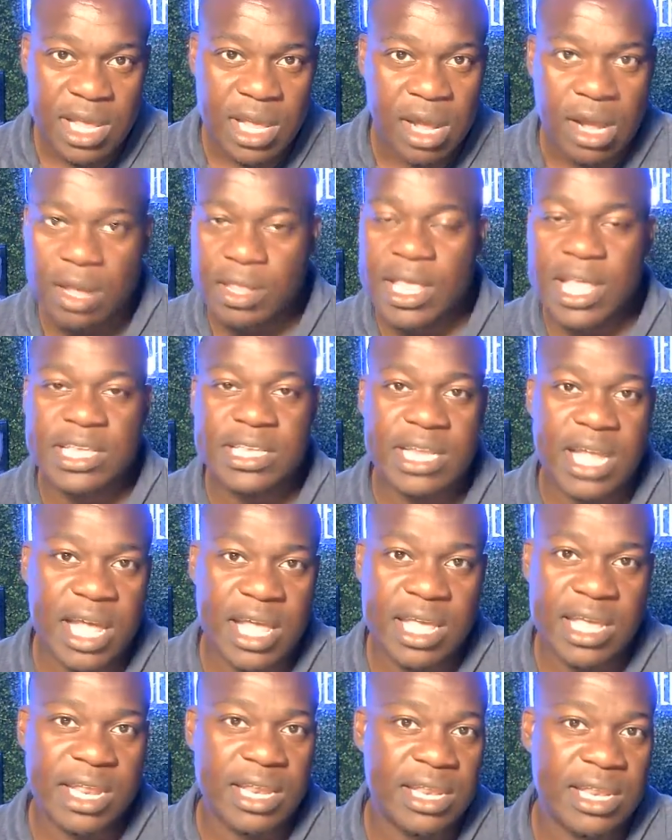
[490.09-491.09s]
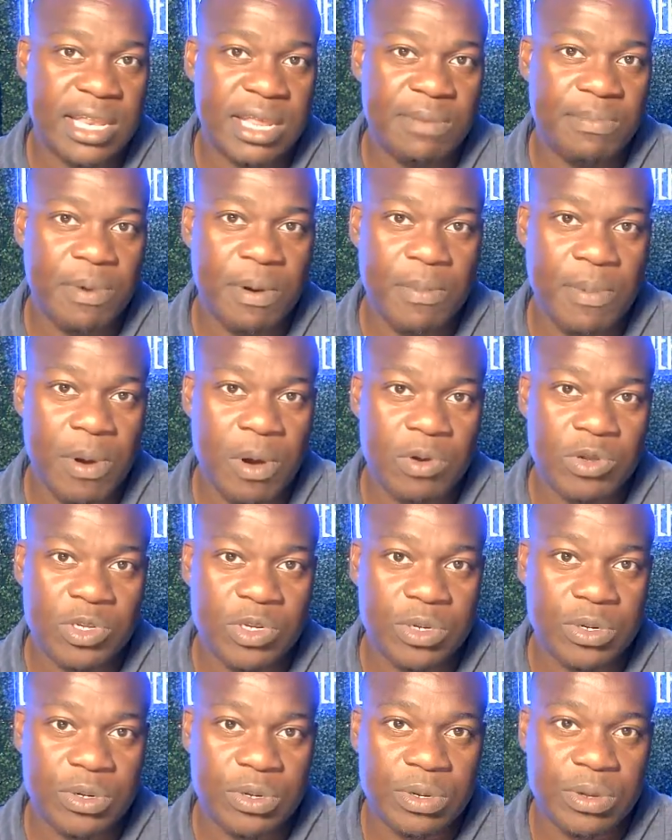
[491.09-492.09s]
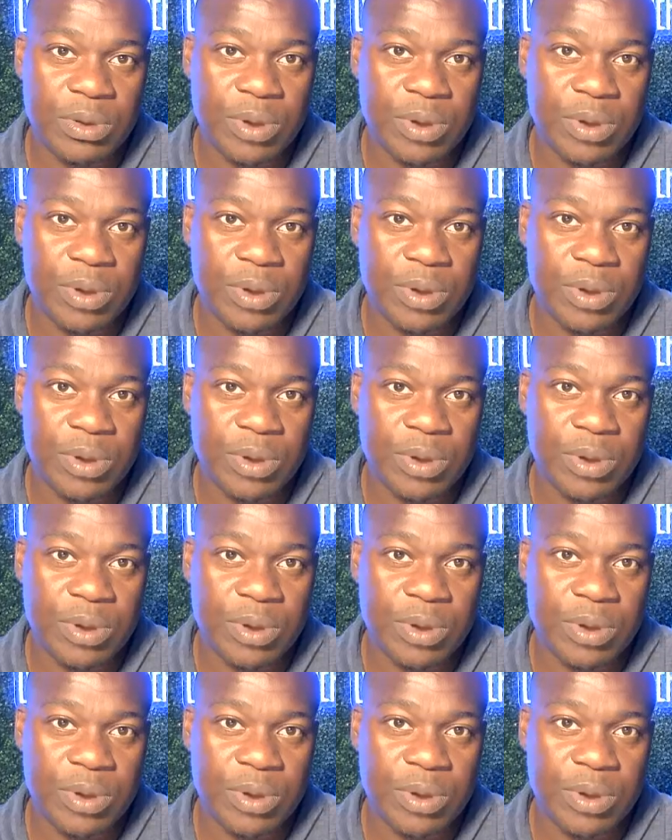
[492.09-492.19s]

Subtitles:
that's not in the proposal,